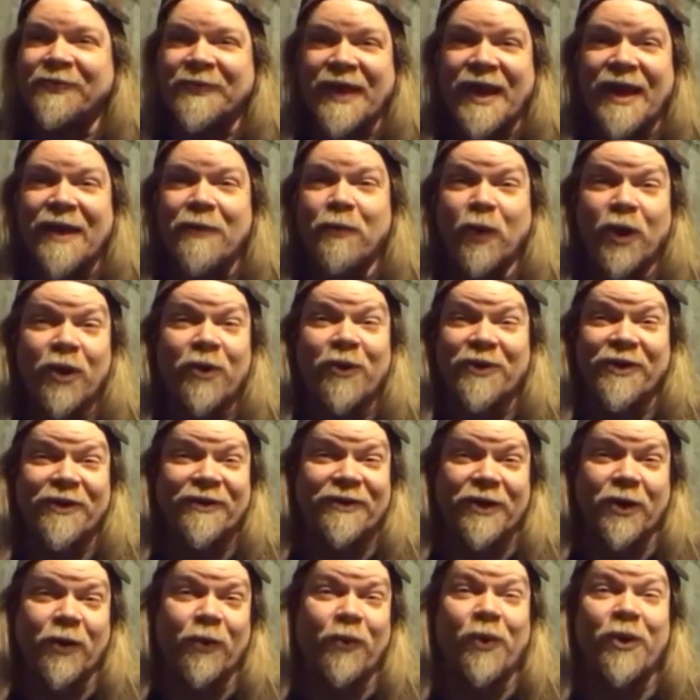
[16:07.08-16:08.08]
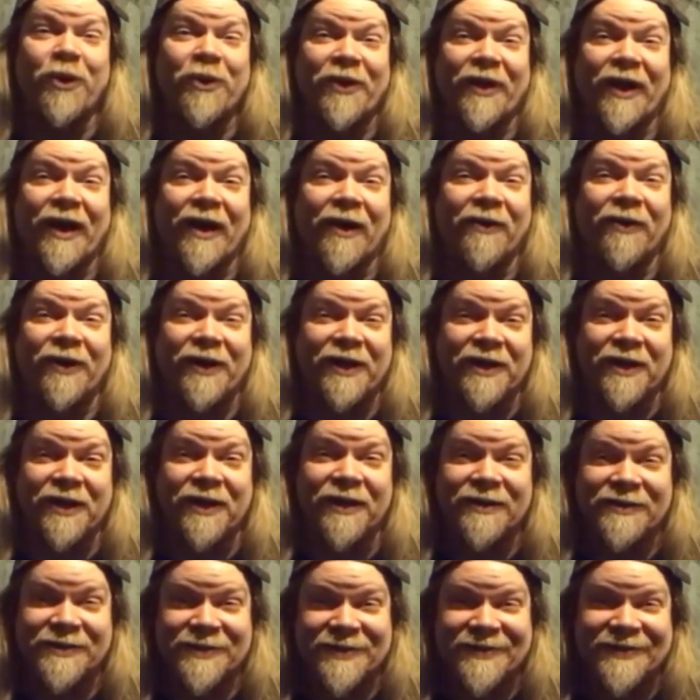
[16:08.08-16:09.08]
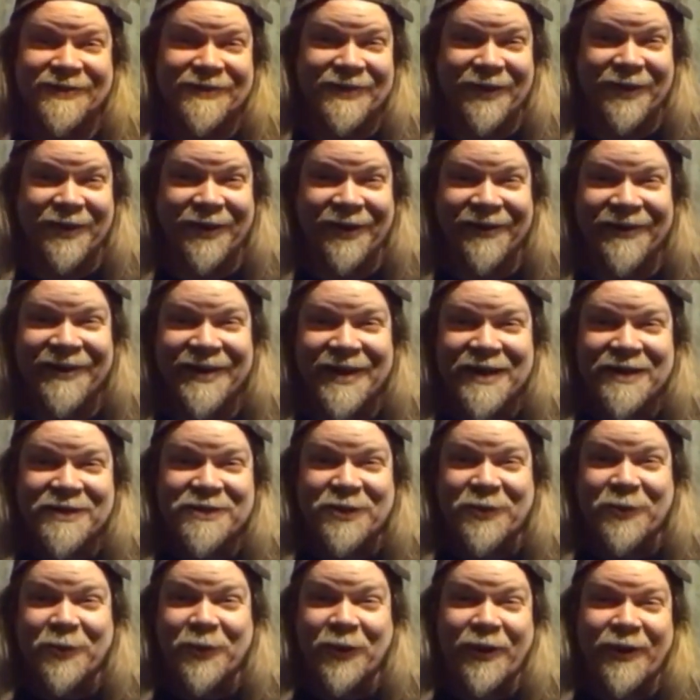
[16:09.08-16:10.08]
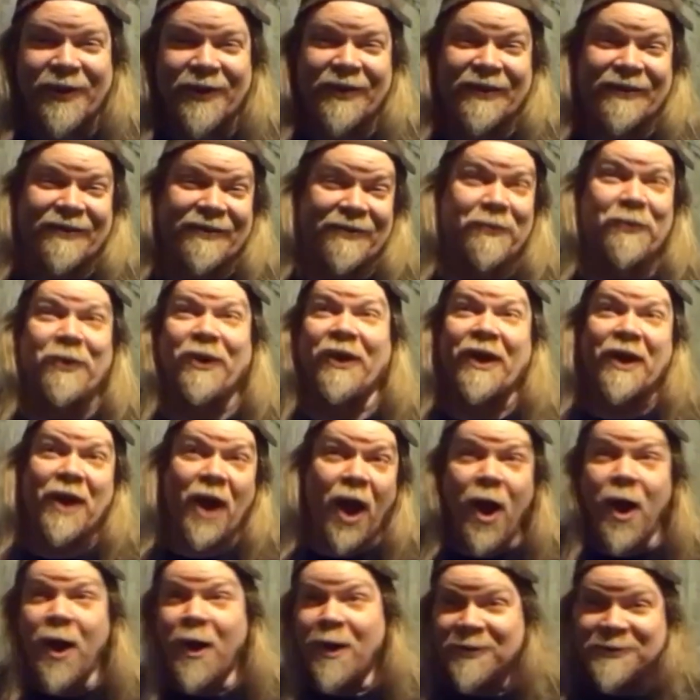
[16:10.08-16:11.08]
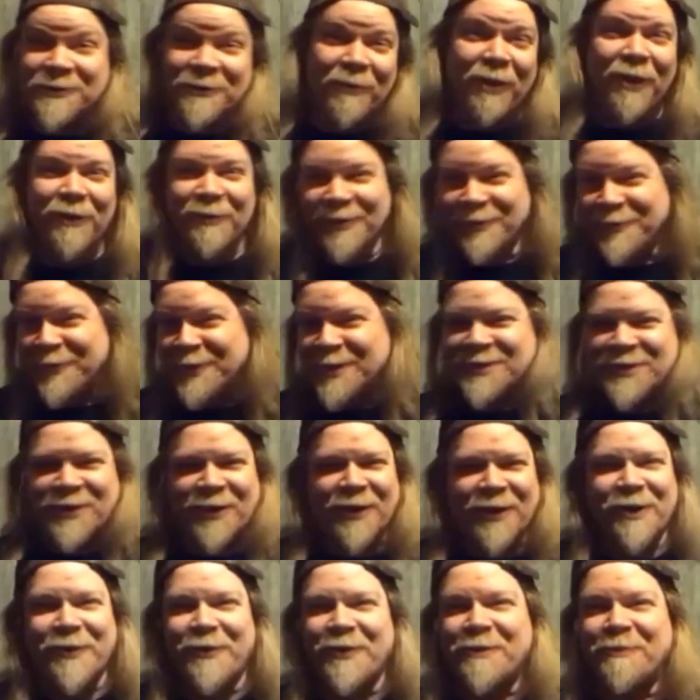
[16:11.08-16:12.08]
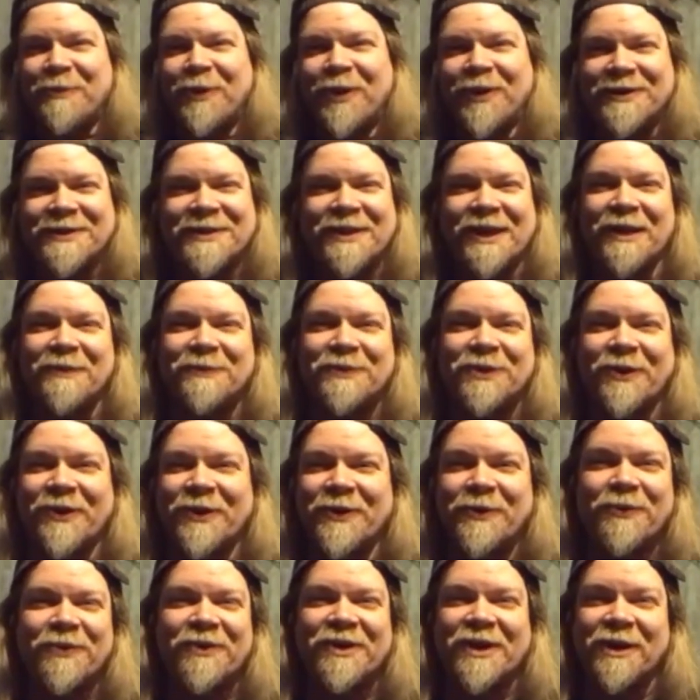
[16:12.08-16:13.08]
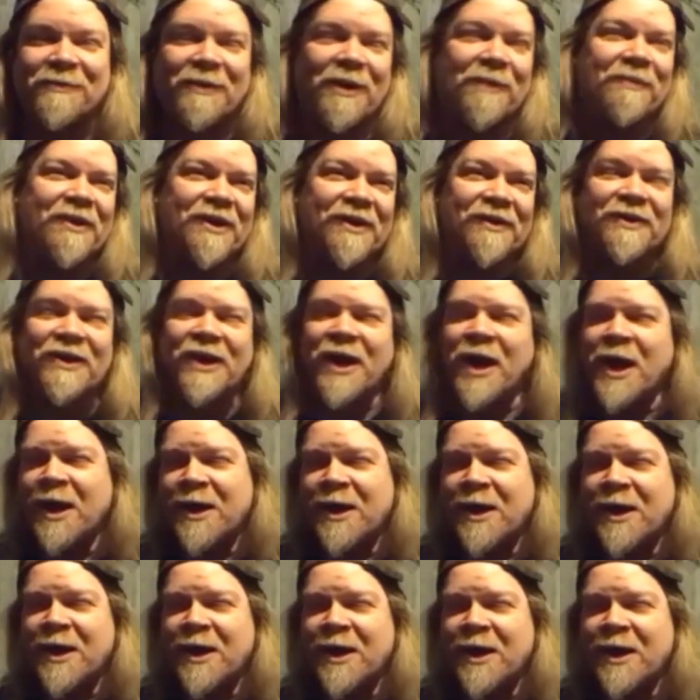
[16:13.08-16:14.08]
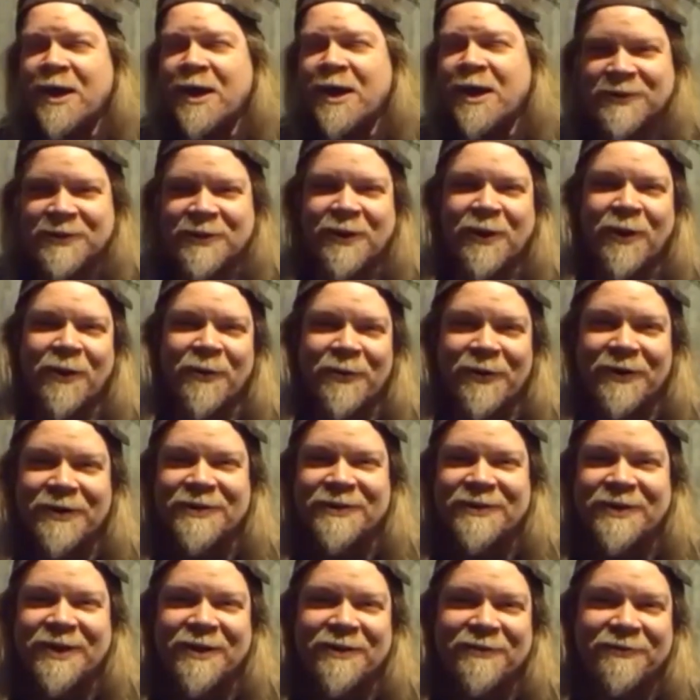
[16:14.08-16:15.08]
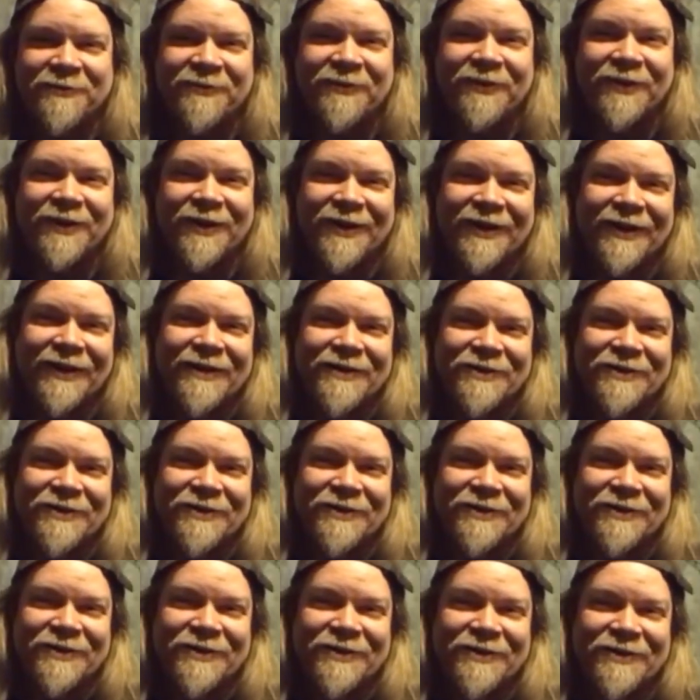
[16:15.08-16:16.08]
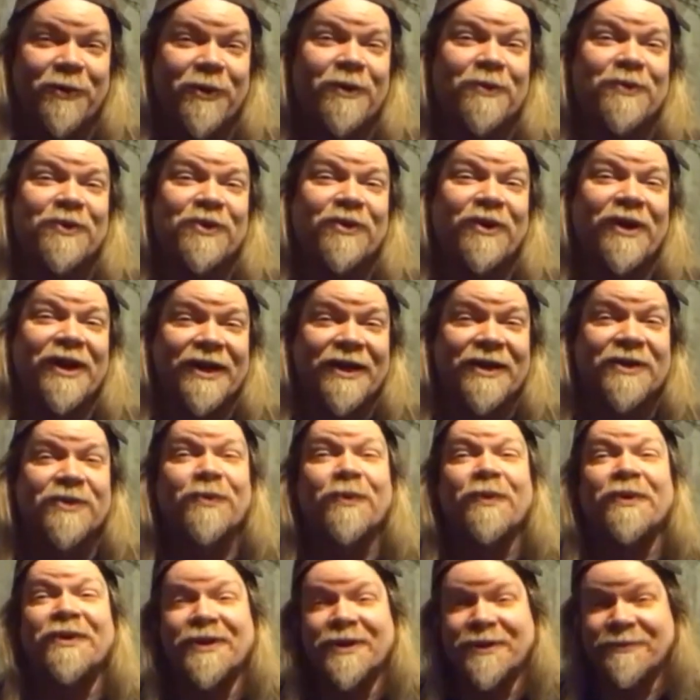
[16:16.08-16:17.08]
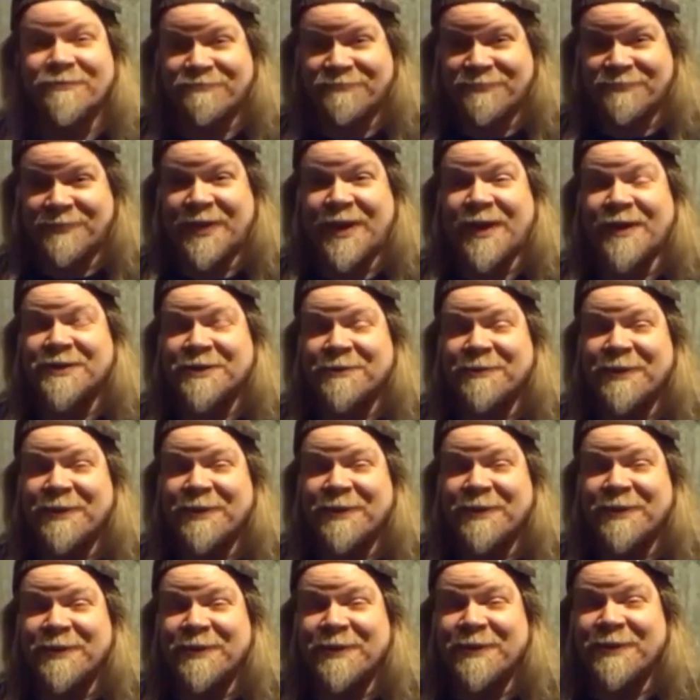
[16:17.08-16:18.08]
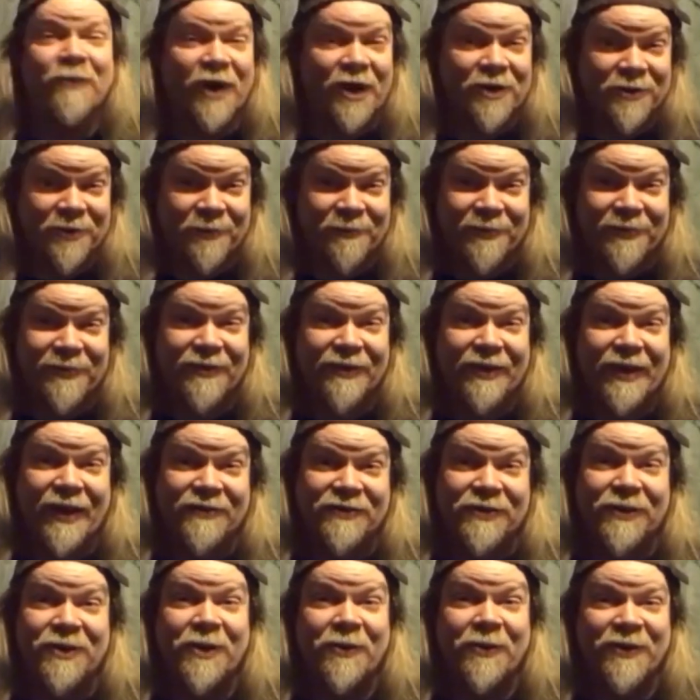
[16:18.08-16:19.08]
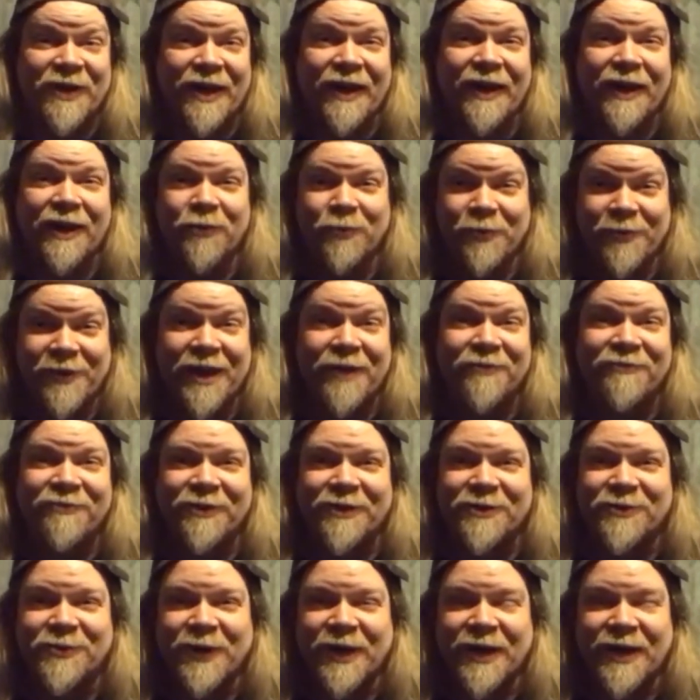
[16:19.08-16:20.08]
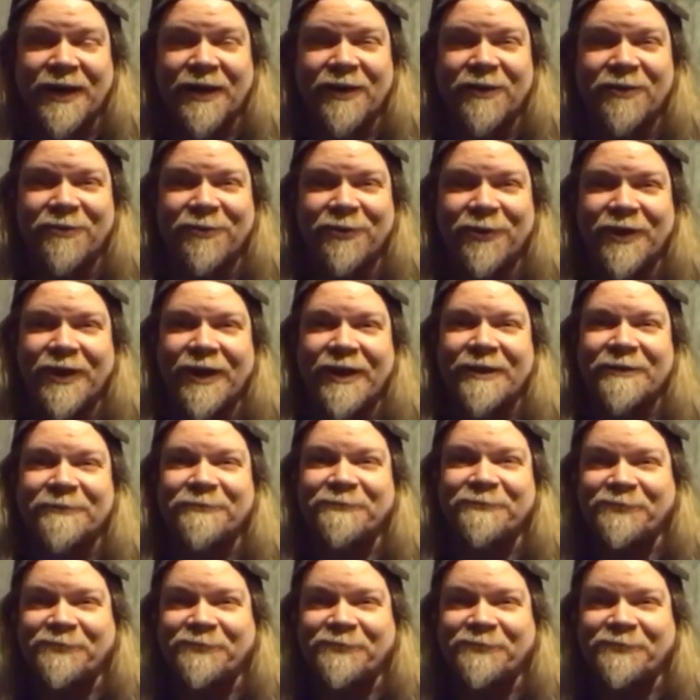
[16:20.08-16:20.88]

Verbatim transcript: and we were the you know we were the horror geeks there. So we're like we're like hey how's it going? We're talking with him all the time. So he would come up and he's like hey guys how's it going and stuff. So Spooky World was great because we got to meet Tom, got to get to know Kane, became friends with Kane through that.